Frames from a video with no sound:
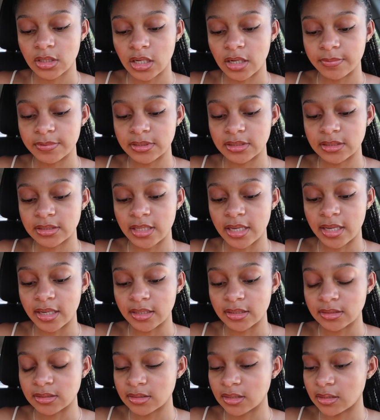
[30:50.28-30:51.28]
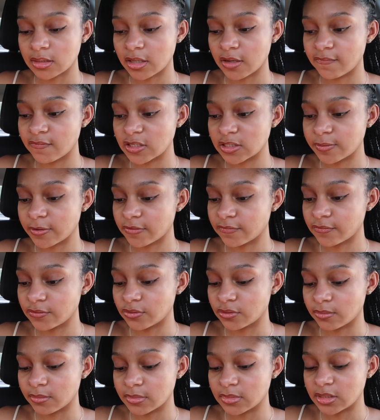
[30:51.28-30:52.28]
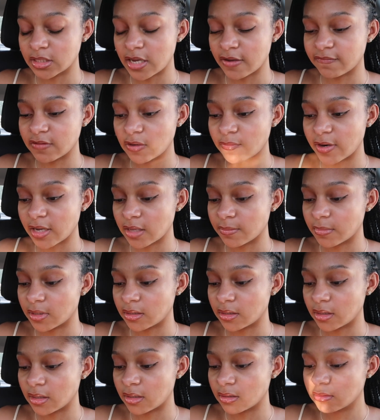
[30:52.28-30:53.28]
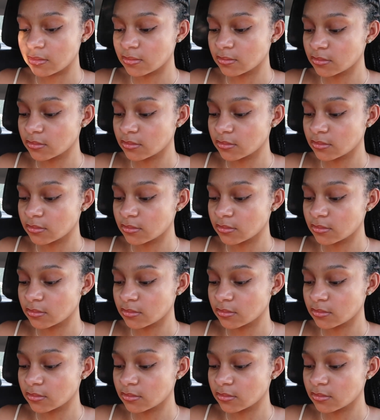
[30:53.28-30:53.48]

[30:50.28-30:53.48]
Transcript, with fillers: obsessed love this perfume definitely recommend it